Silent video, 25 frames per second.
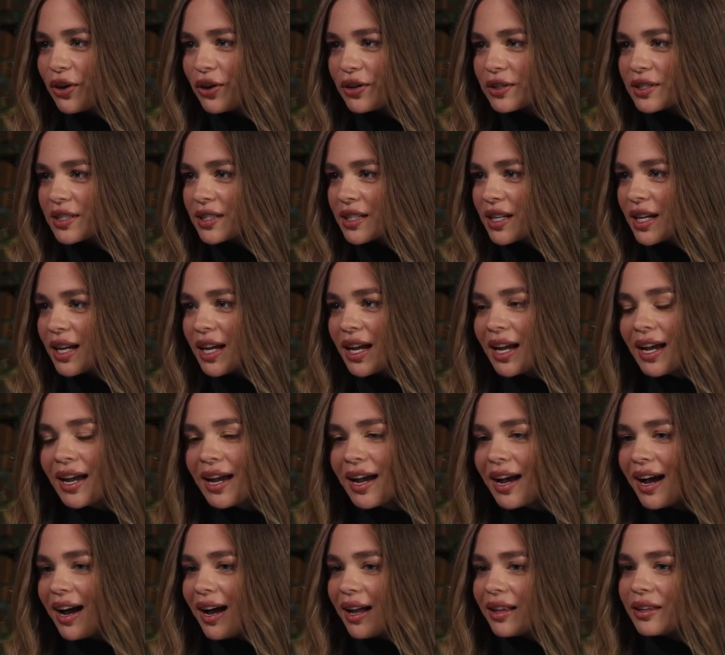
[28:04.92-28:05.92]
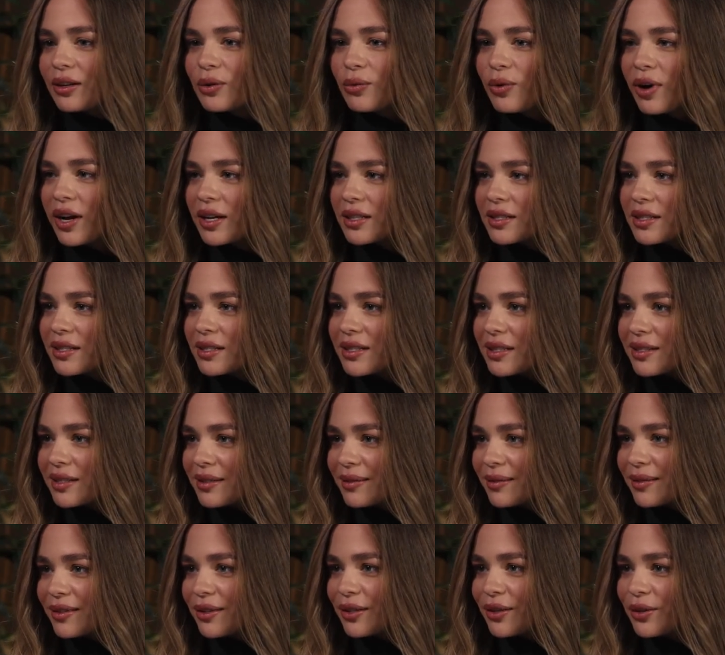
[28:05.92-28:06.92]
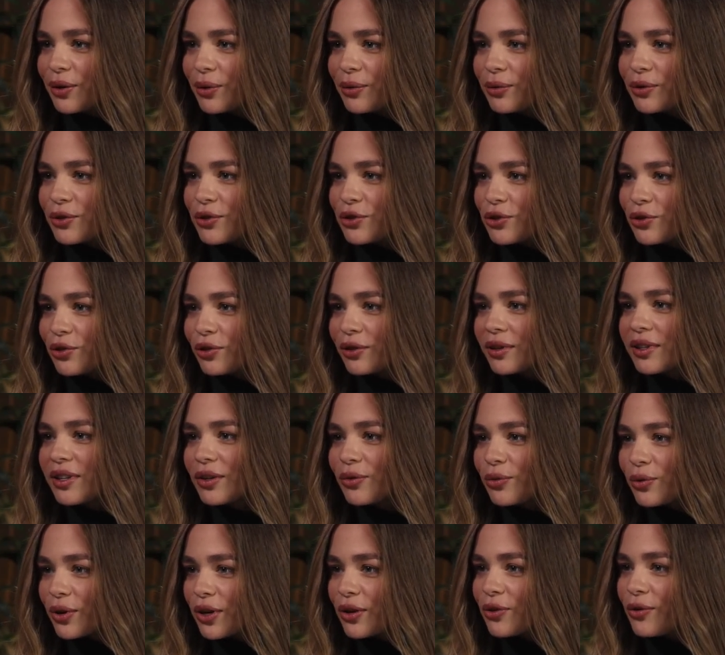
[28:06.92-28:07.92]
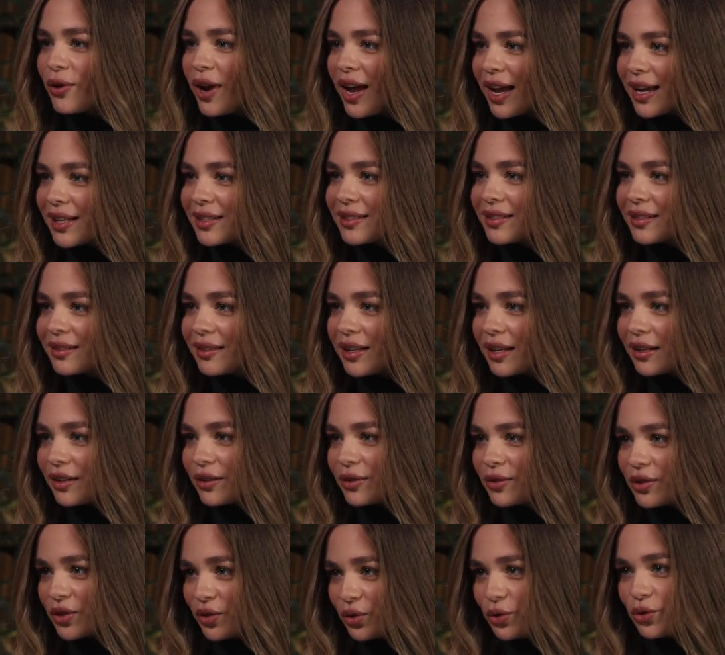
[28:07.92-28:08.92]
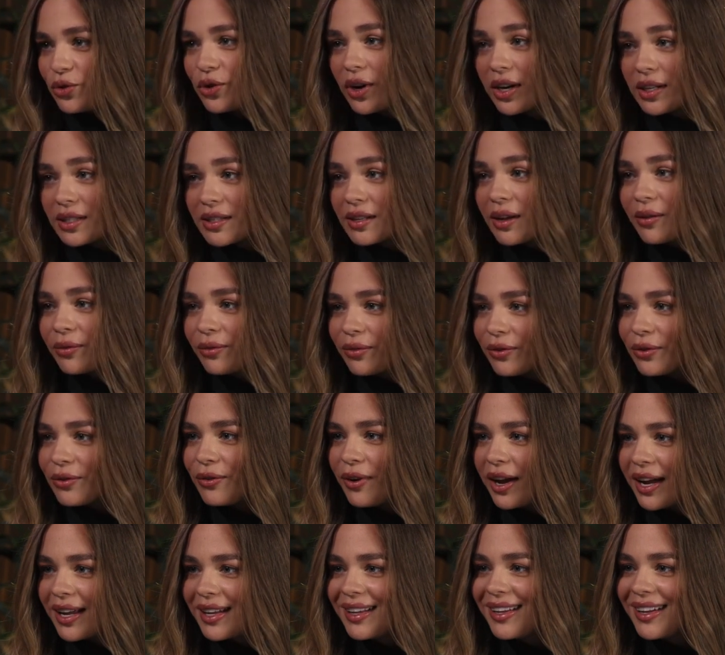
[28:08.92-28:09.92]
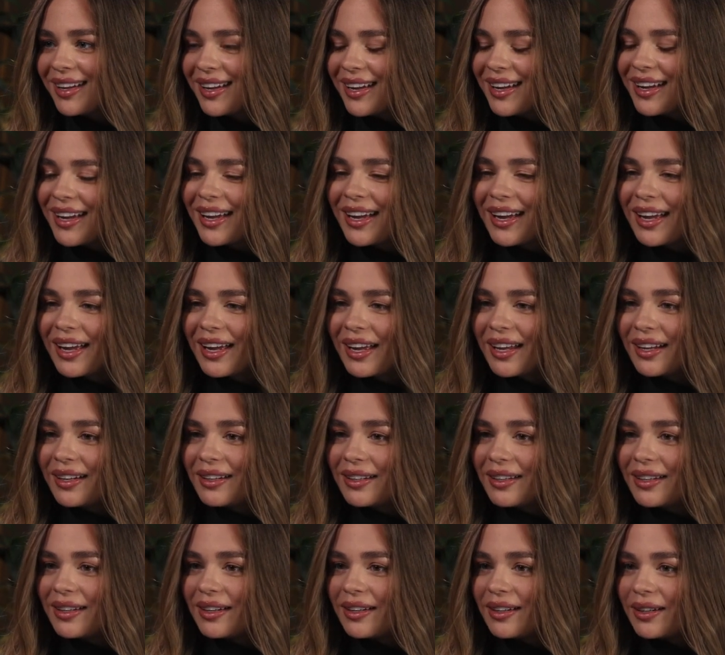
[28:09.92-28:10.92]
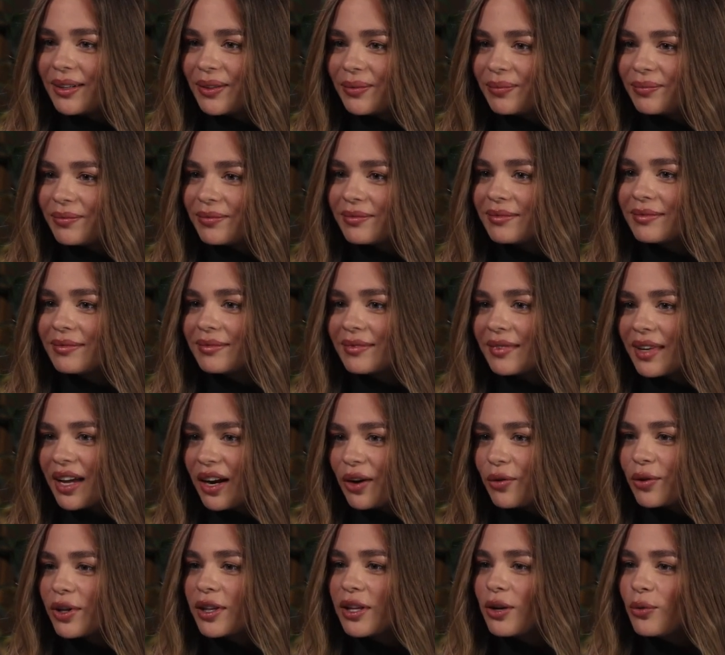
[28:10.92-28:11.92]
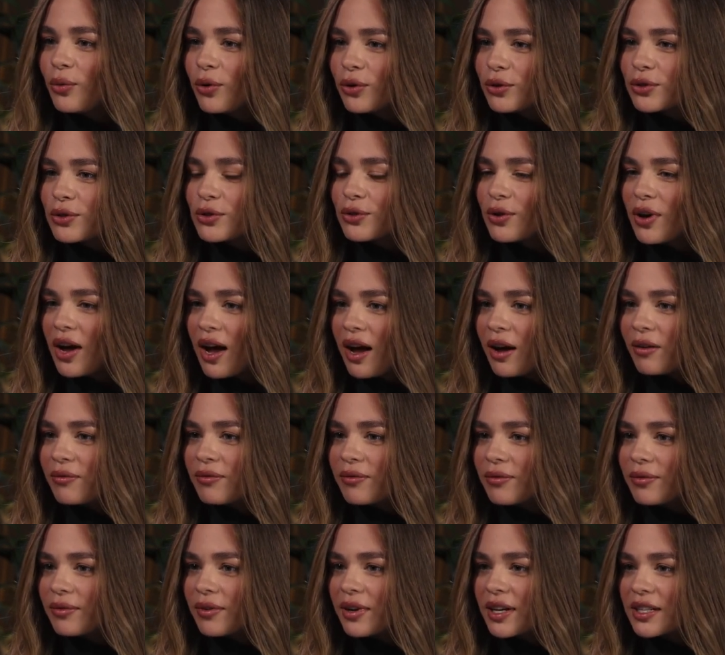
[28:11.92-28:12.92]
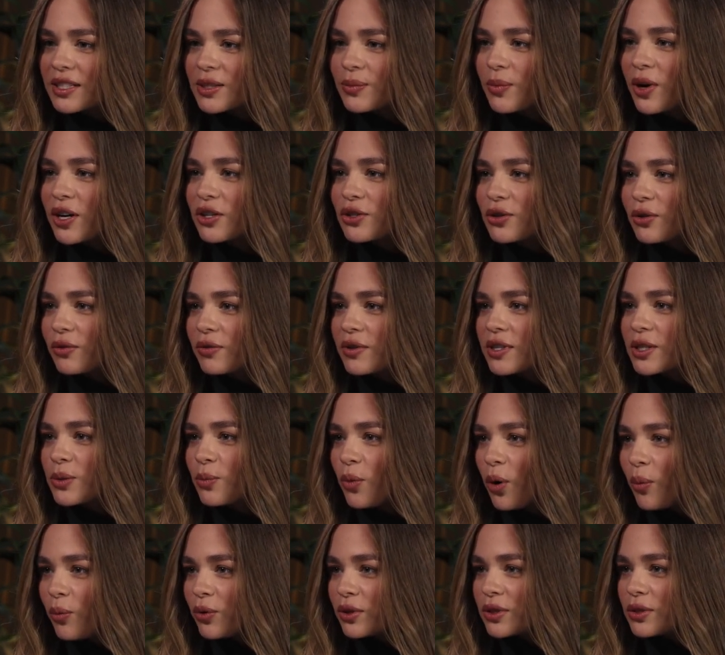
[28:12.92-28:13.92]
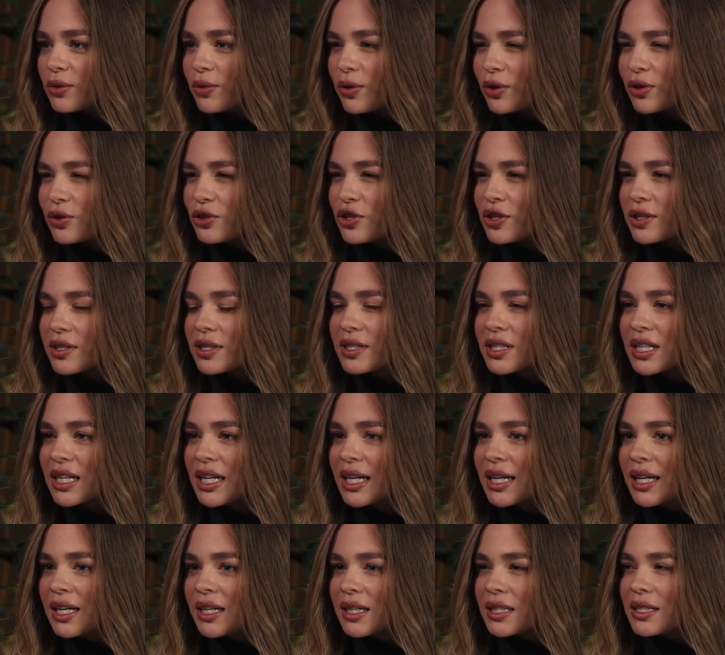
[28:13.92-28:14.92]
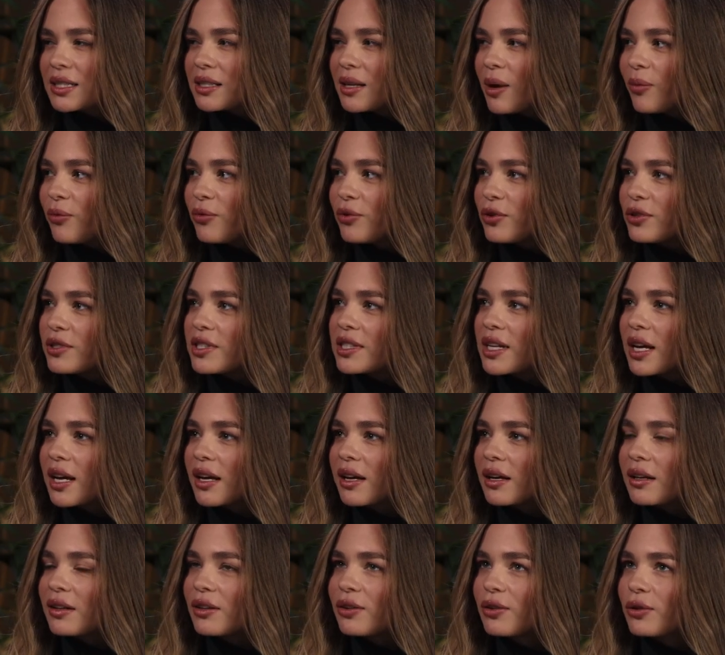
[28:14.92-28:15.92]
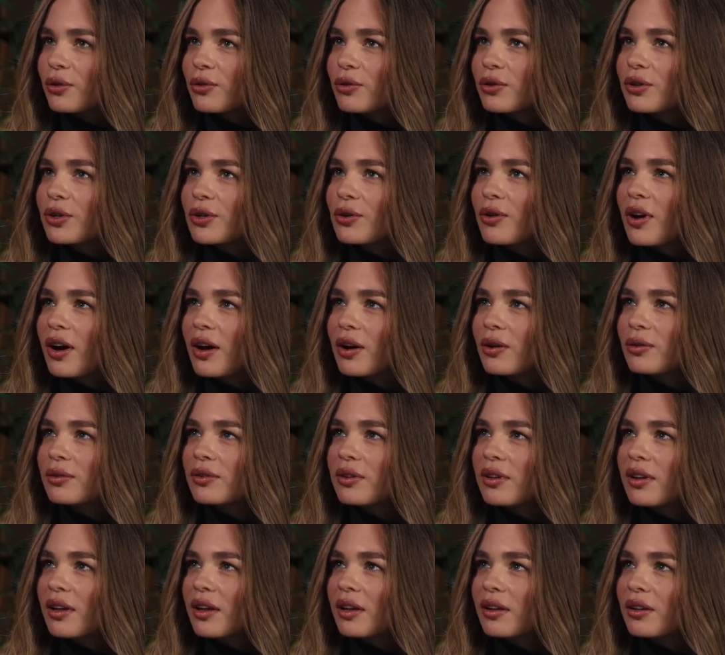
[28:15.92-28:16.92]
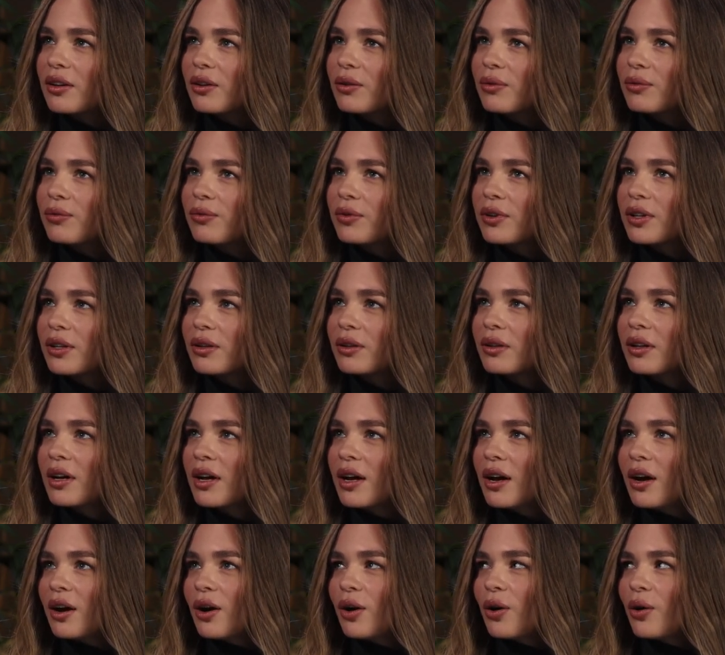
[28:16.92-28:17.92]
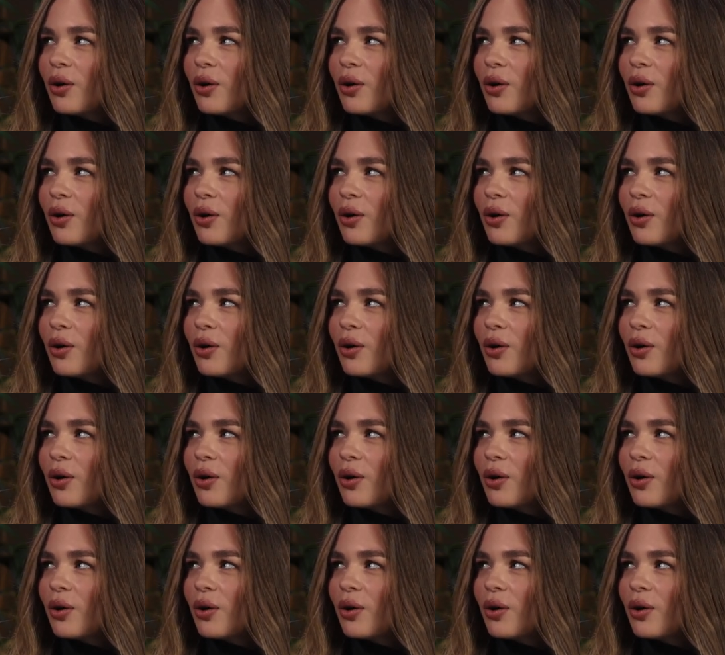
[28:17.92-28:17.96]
because otherwise you will surely regret that you didn't try something, right? And I really want to have as much of these moments where you just stop for a second, you look around and you feel,